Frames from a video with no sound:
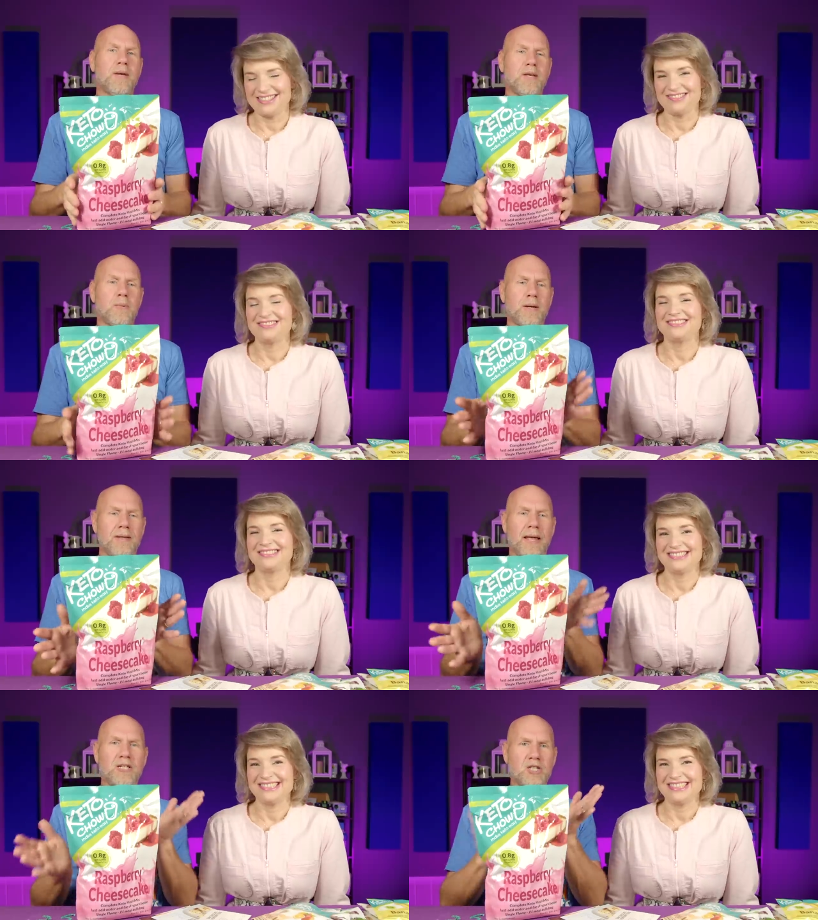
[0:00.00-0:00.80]
Speaker 1: when you would
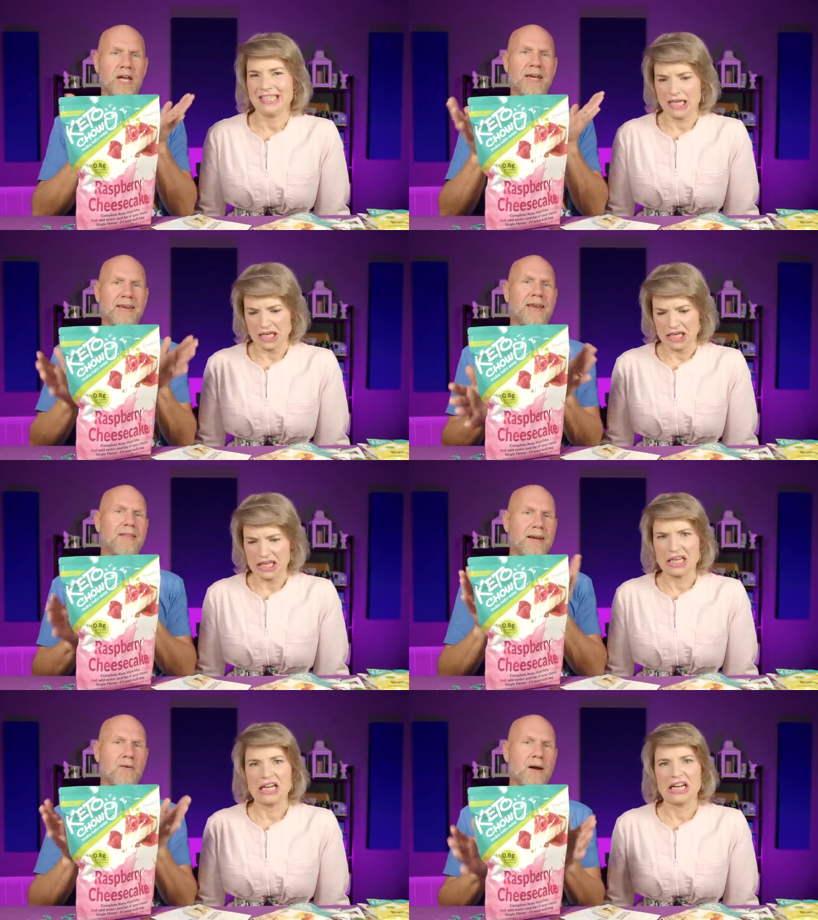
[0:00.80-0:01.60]
like shake it, and then
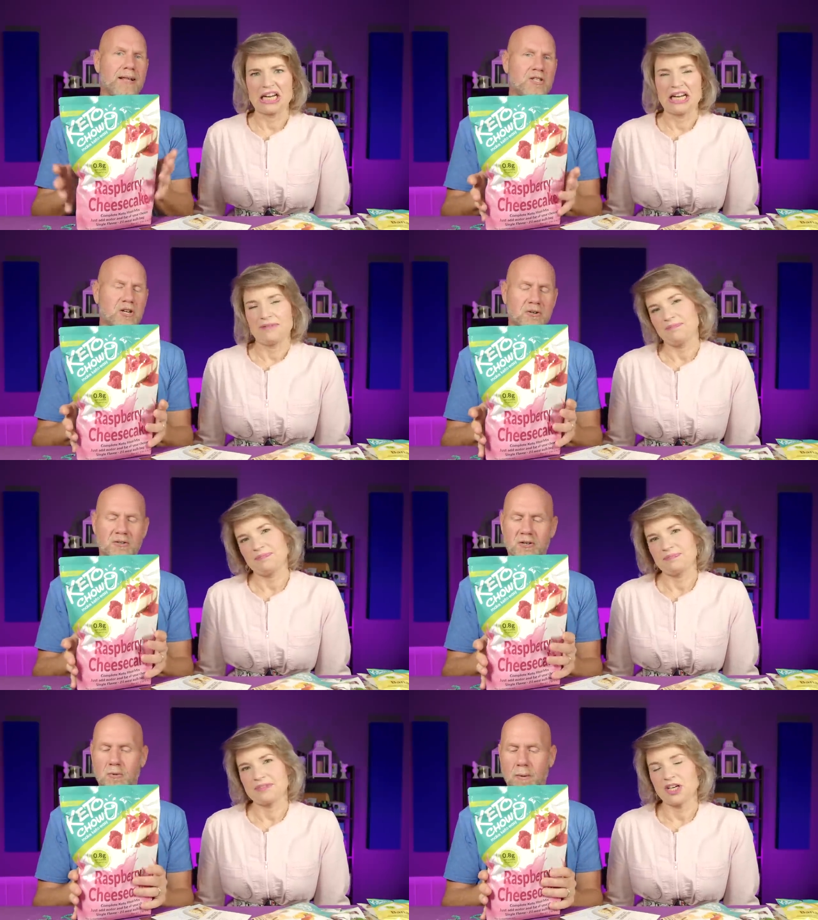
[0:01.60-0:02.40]
later on it
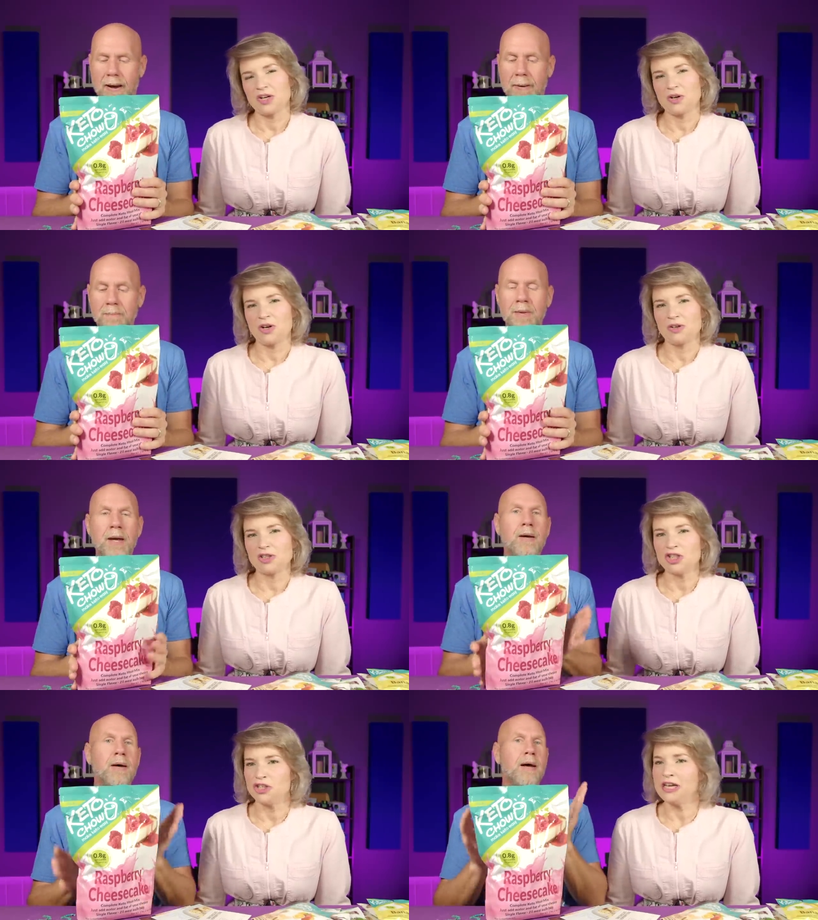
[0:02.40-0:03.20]
turned gray.
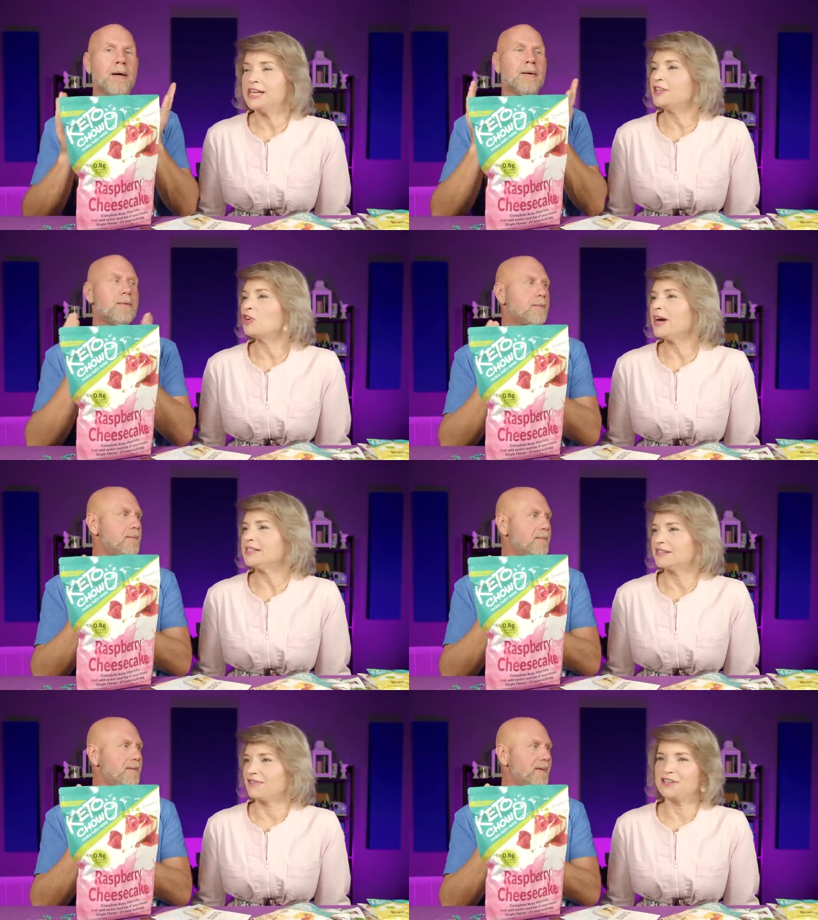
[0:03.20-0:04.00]
Speaker 2: You eat the gray
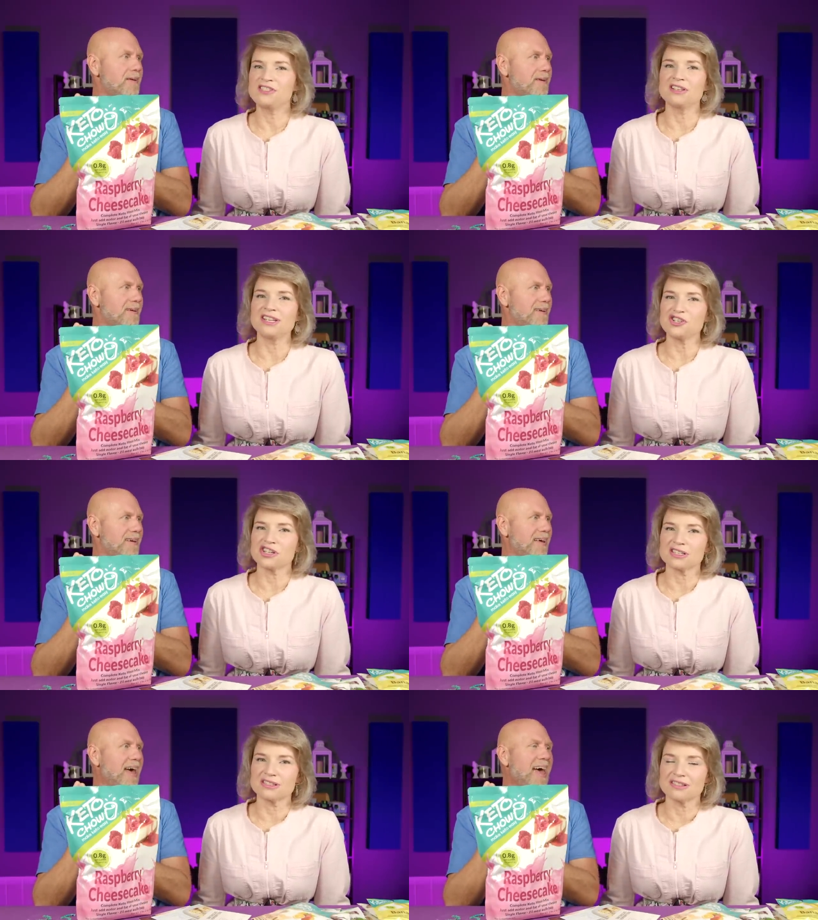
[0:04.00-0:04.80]
stuff. It's
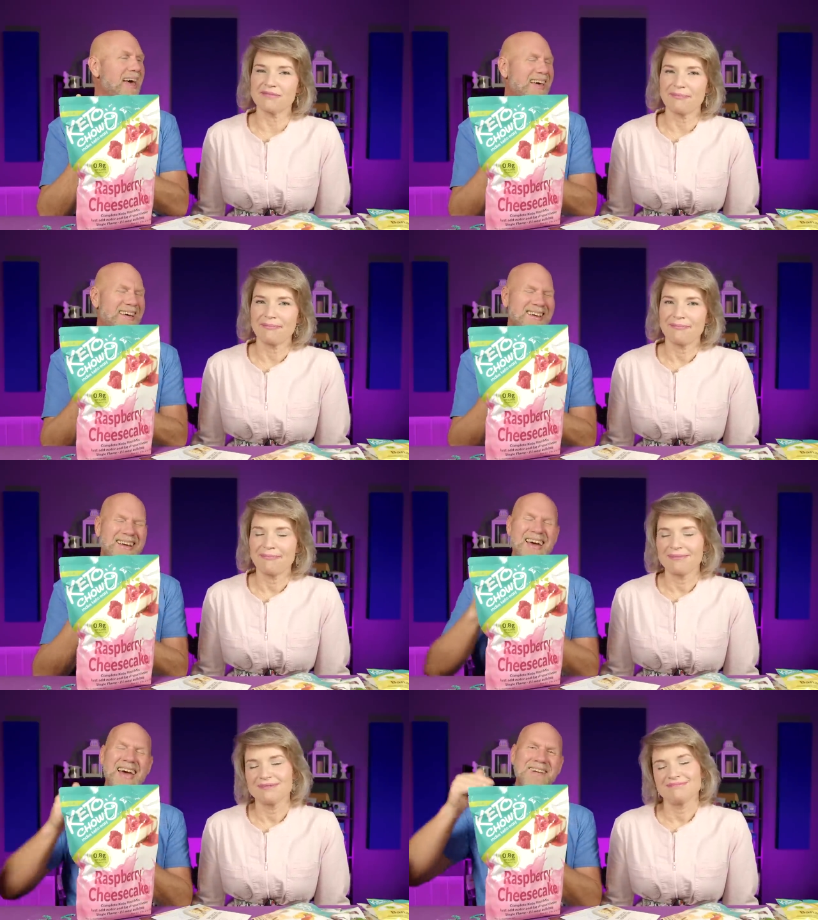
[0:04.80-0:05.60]
delicious.
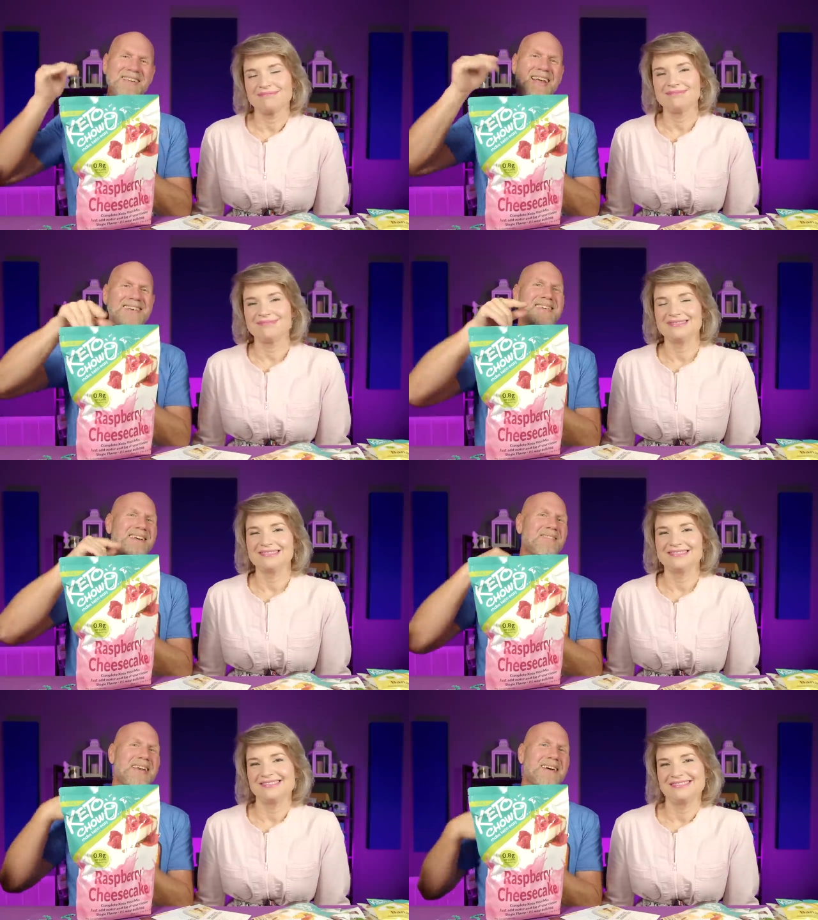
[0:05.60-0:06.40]
Speaker 1: If you like
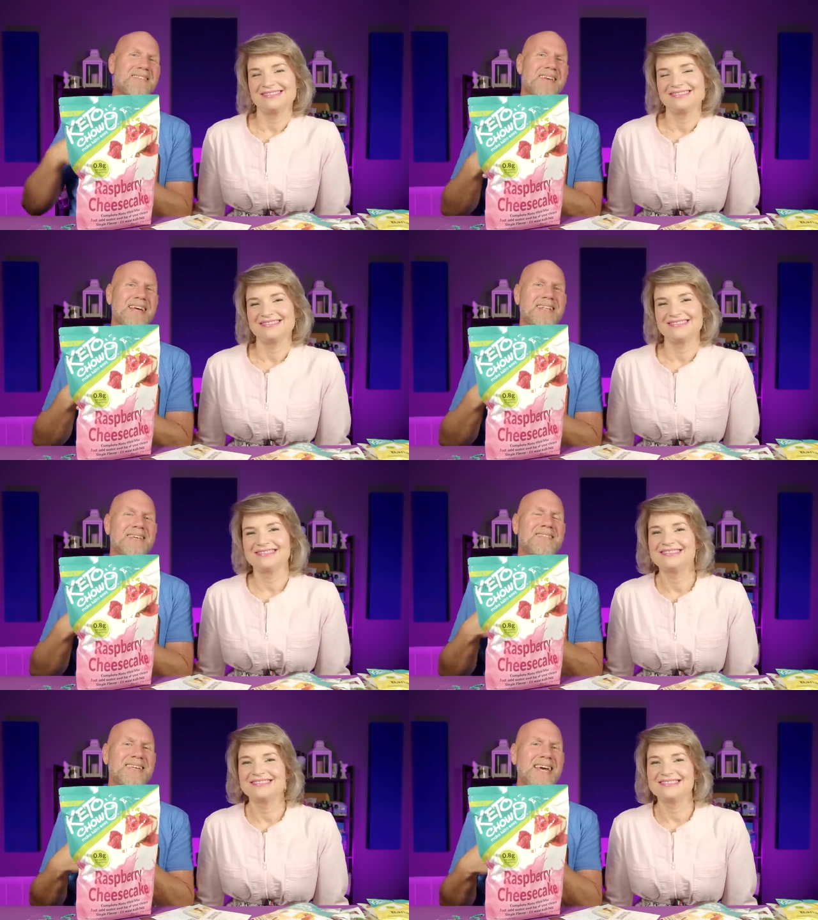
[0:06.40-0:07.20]
seeing videos like
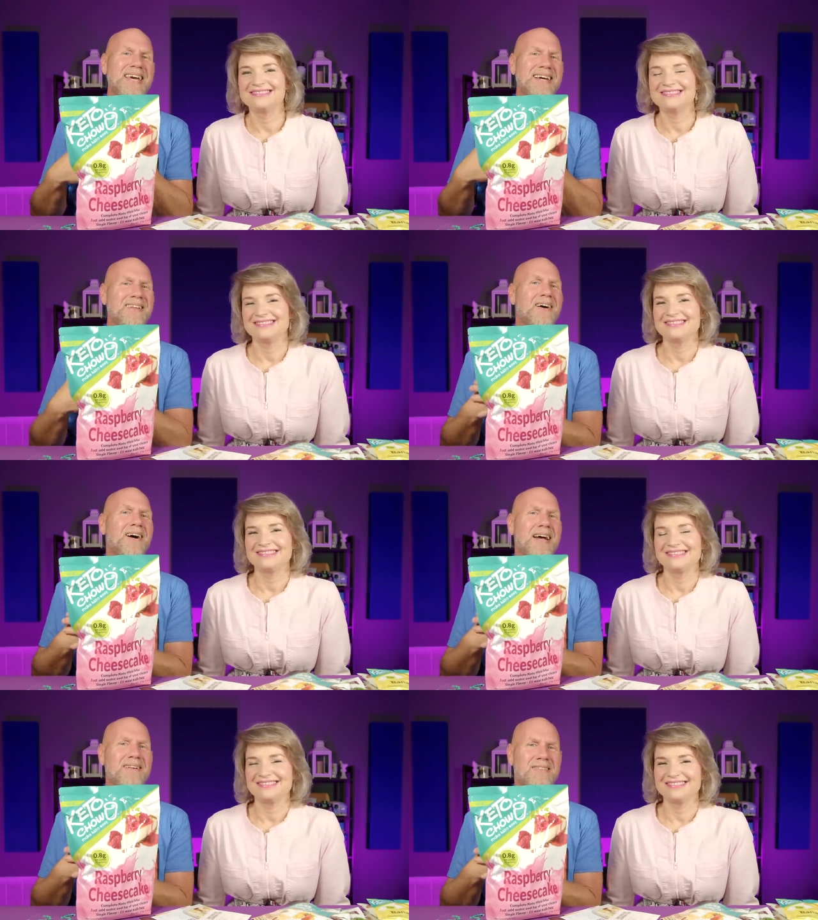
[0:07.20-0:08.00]
this, take a
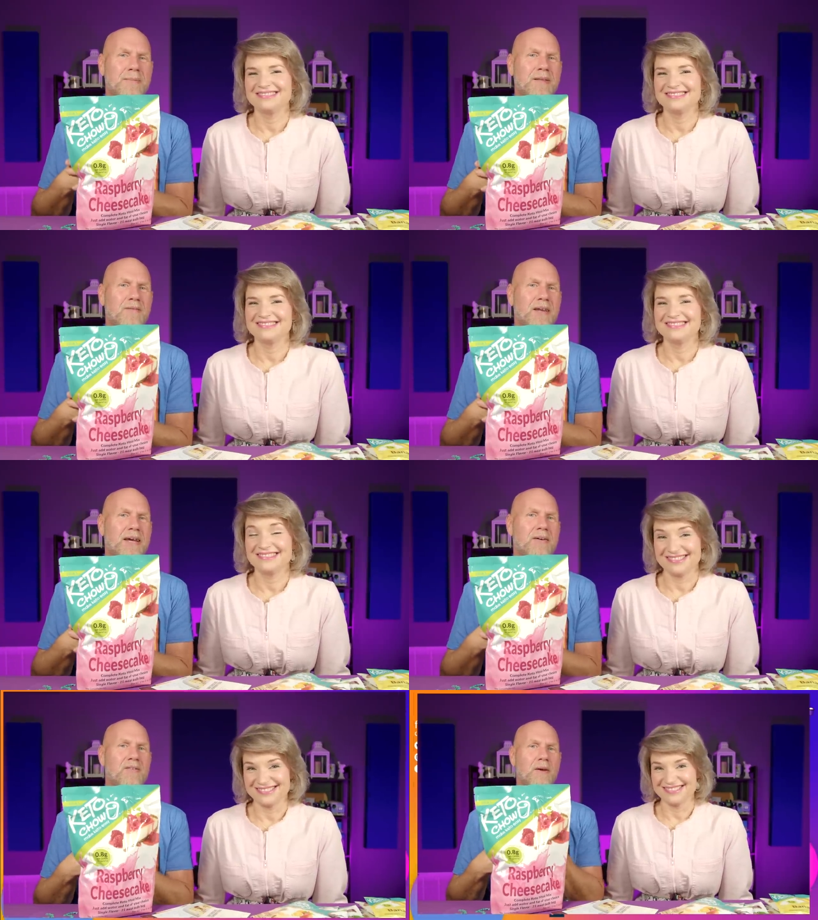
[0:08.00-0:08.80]
look at some of the
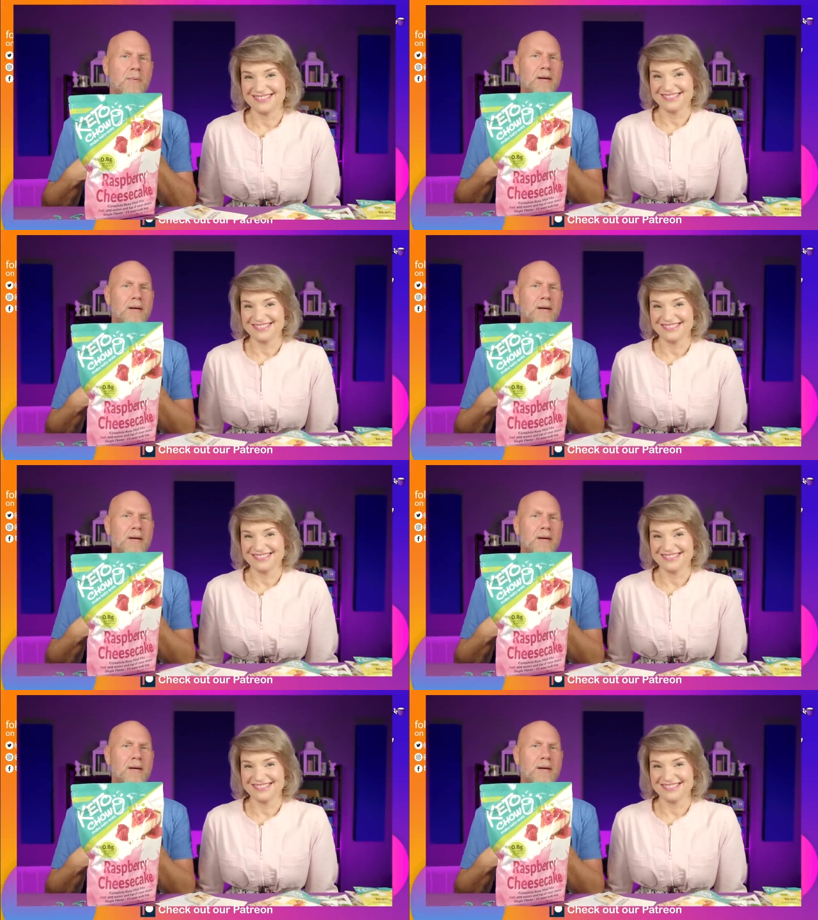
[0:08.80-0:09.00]
videos that